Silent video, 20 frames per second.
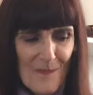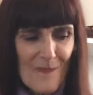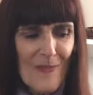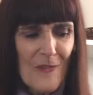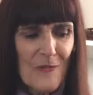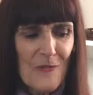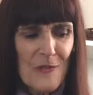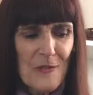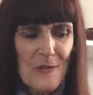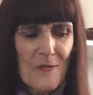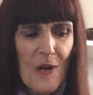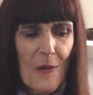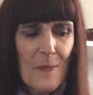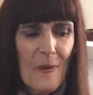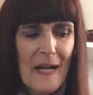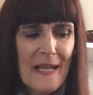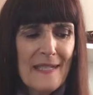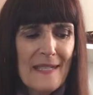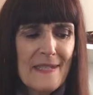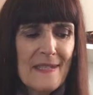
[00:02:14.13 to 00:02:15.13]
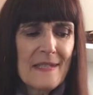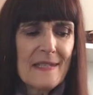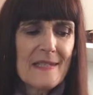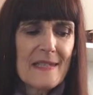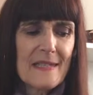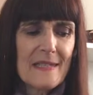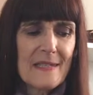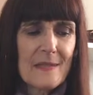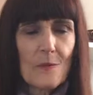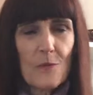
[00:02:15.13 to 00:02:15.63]
First of all, Pisces
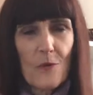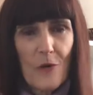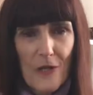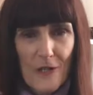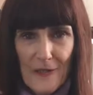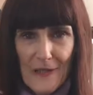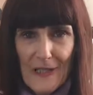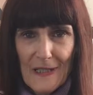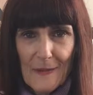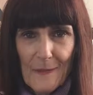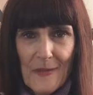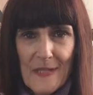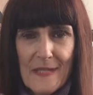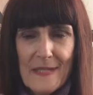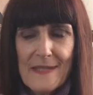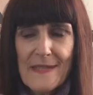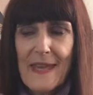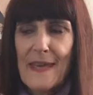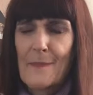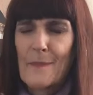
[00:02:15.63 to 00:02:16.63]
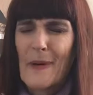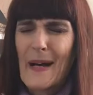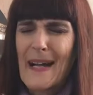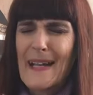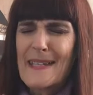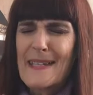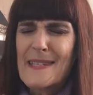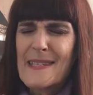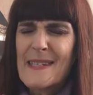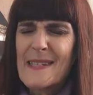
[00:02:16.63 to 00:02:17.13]
is a water element, and
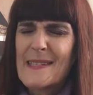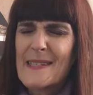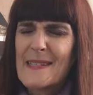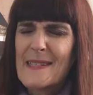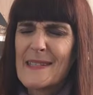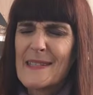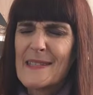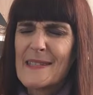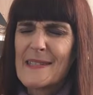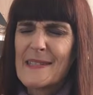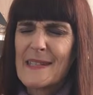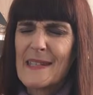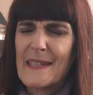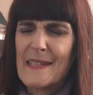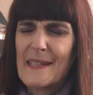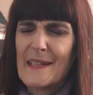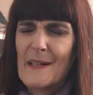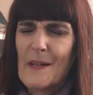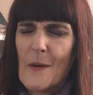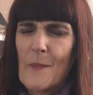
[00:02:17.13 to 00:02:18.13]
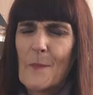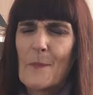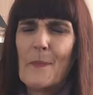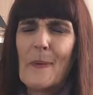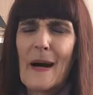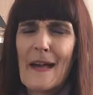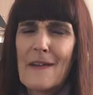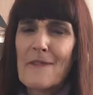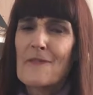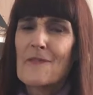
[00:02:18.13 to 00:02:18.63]
Pisces is
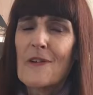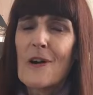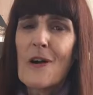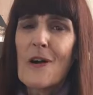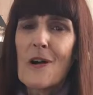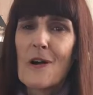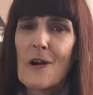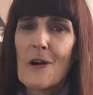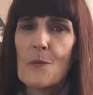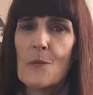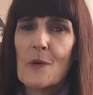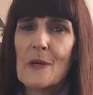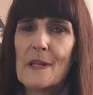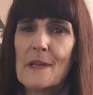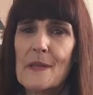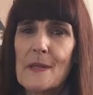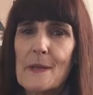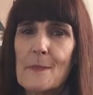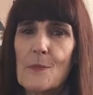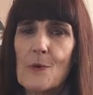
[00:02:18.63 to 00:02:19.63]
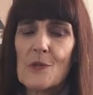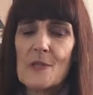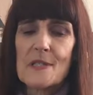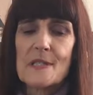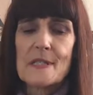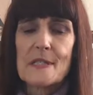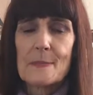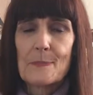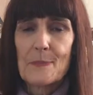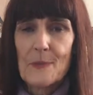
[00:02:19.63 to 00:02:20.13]
by far one of the more
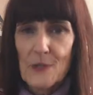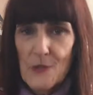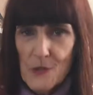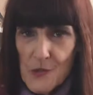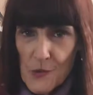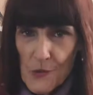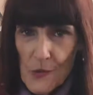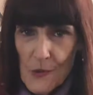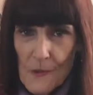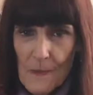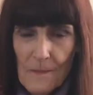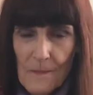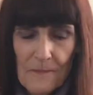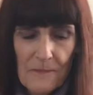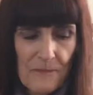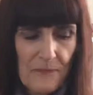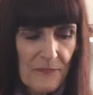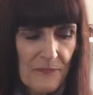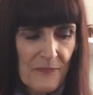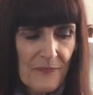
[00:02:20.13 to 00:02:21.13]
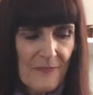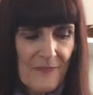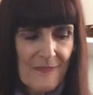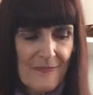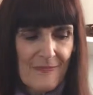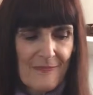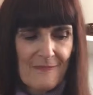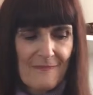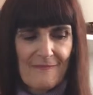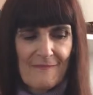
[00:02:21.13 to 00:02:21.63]
spiritual,
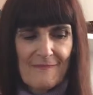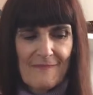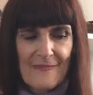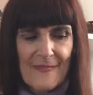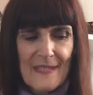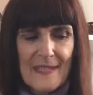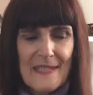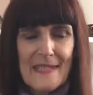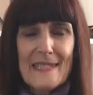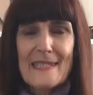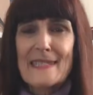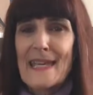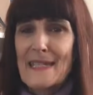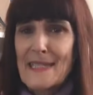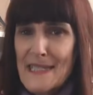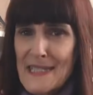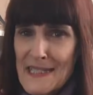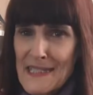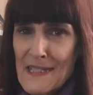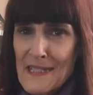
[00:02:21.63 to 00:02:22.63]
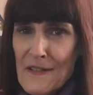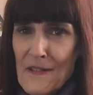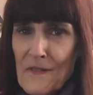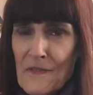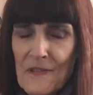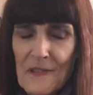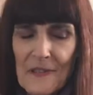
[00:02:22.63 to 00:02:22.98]
sensitive,